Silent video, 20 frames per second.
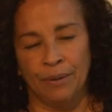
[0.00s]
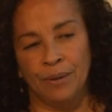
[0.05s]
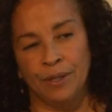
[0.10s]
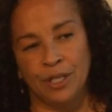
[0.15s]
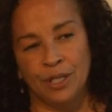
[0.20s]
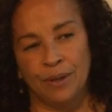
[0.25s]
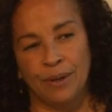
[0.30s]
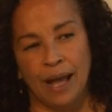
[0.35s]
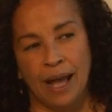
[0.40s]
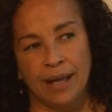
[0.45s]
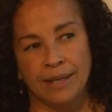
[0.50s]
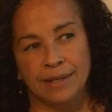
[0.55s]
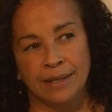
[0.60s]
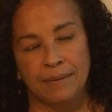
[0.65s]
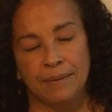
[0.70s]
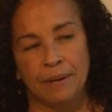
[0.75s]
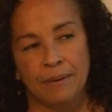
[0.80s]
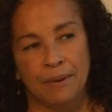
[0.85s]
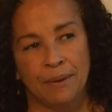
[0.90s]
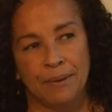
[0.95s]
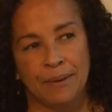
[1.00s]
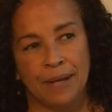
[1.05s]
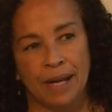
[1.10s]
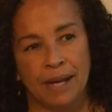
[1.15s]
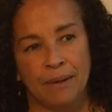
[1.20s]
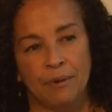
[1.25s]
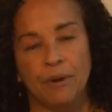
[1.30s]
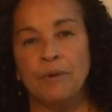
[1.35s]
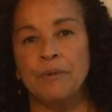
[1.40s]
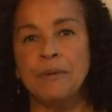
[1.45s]
What would you ask me?
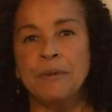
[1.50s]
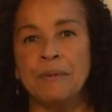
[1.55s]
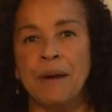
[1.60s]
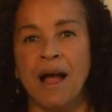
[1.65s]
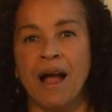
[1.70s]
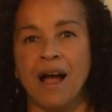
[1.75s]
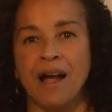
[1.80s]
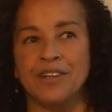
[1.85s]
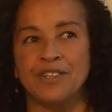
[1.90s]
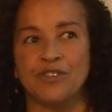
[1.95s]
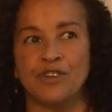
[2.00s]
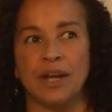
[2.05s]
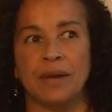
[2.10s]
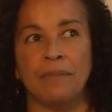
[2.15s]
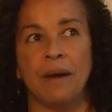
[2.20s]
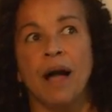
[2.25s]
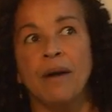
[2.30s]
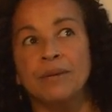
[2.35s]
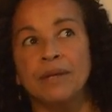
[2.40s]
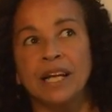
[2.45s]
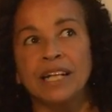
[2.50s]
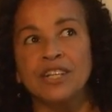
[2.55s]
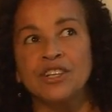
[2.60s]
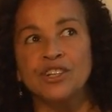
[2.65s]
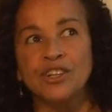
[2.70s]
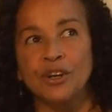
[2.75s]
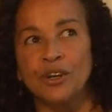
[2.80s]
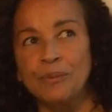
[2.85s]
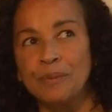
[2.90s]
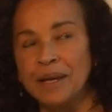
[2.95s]
What would be my highest dream? I would like the
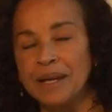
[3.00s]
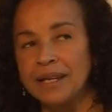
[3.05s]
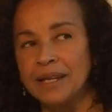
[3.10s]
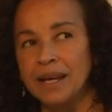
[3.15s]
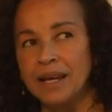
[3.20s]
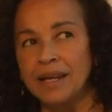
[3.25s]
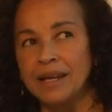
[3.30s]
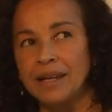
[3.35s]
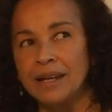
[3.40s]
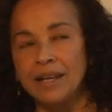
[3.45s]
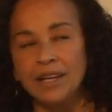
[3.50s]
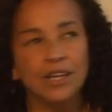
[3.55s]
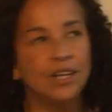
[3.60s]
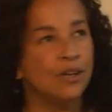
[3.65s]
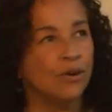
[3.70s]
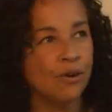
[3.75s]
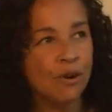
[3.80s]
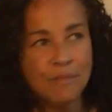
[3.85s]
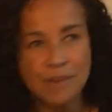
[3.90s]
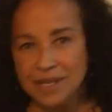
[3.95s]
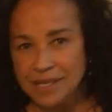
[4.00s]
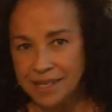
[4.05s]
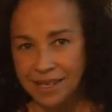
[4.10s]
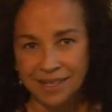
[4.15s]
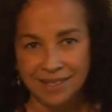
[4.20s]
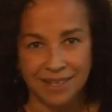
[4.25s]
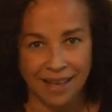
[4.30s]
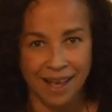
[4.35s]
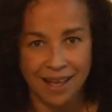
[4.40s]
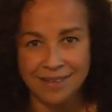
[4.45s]
show to be an enormous
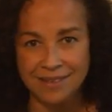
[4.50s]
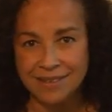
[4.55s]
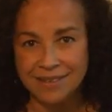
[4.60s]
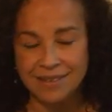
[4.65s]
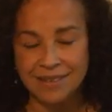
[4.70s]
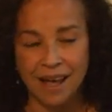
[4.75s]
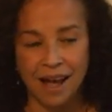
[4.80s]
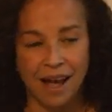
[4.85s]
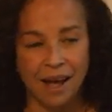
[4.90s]
success.